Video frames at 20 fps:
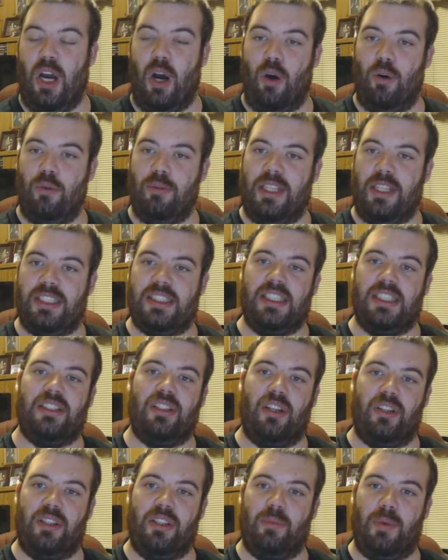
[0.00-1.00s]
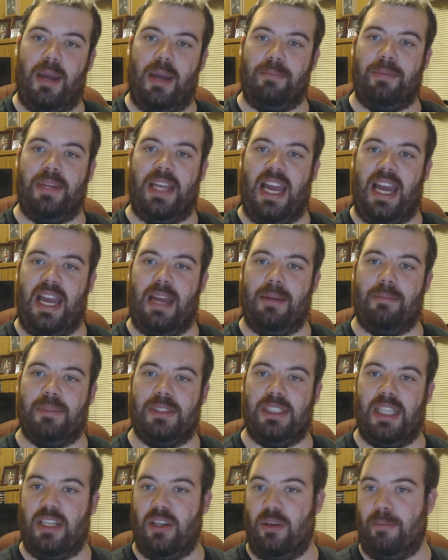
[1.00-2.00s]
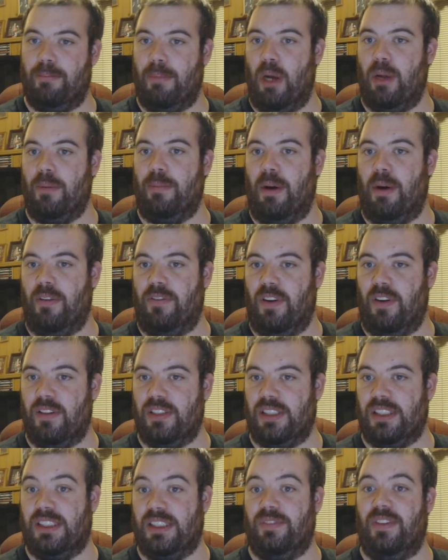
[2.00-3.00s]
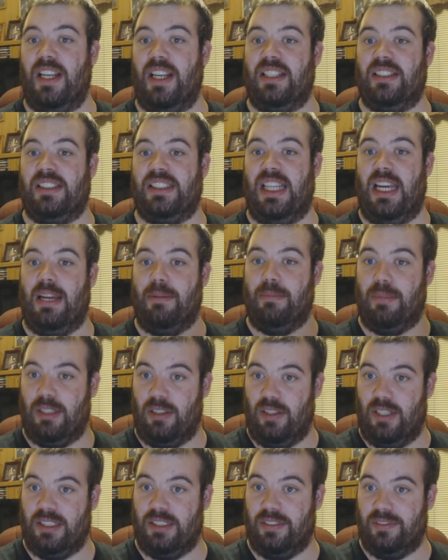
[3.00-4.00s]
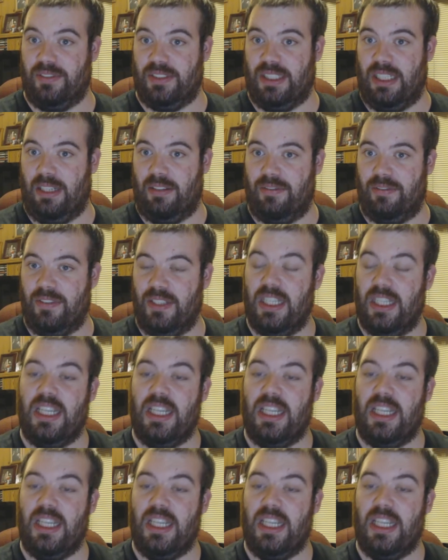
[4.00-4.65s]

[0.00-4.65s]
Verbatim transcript: All this is on the webcams and on mobile phones and surveillance camera kind of stuff.